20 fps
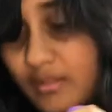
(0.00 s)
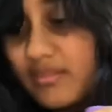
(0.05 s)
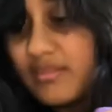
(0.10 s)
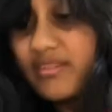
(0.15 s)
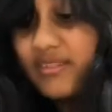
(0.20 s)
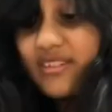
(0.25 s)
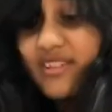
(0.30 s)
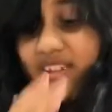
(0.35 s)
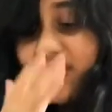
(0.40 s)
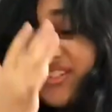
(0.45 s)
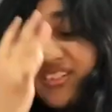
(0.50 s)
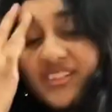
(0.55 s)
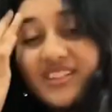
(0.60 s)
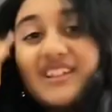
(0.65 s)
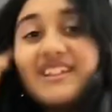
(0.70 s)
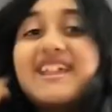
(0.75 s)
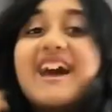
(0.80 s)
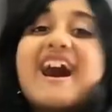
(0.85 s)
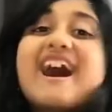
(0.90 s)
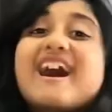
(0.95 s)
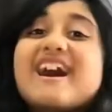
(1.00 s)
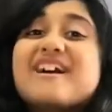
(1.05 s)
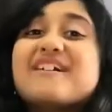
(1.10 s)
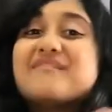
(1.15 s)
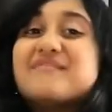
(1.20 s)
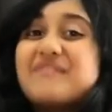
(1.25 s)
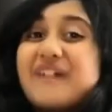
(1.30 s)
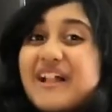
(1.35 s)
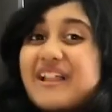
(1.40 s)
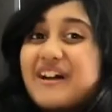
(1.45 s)
Did you see that?
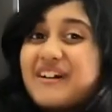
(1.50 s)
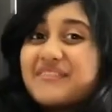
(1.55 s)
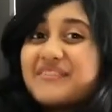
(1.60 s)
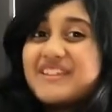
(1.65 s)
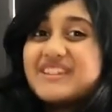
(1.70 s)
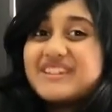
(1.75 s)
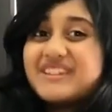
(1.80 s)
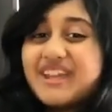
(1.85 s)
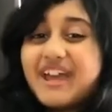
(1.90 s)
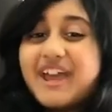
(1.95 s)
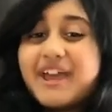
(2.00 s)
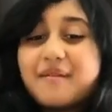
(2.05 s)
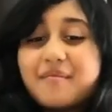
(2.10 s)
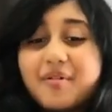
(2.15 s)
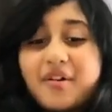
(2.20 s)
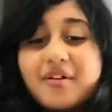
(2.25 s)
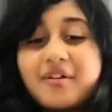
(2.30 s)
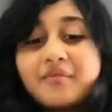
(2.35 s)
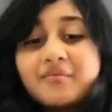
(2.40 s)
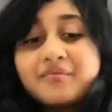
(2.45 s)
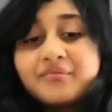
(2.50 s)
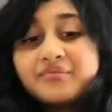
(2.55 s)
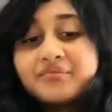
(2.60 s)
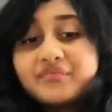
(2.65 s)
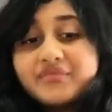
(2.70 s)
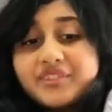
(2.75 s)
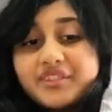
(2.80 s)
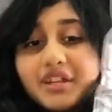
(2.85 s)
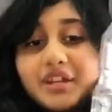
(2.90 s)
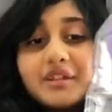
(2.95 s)
It fell off the table
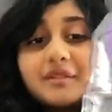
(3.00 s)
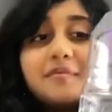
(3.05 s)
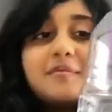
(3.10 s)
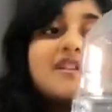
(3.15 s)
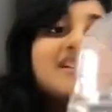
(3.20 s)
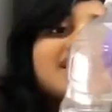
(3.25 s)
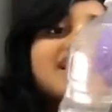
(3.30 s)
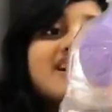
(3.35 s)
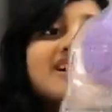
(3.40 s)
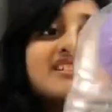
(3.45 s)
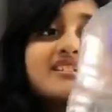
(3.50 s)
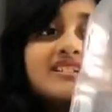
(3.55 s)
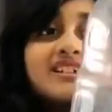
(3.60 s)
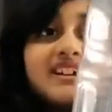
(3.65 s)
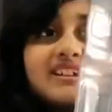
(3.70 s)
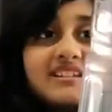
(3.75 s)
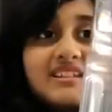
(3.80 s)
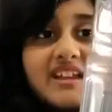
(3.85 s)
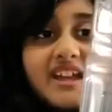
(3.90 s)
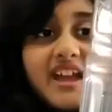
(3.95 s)
just because the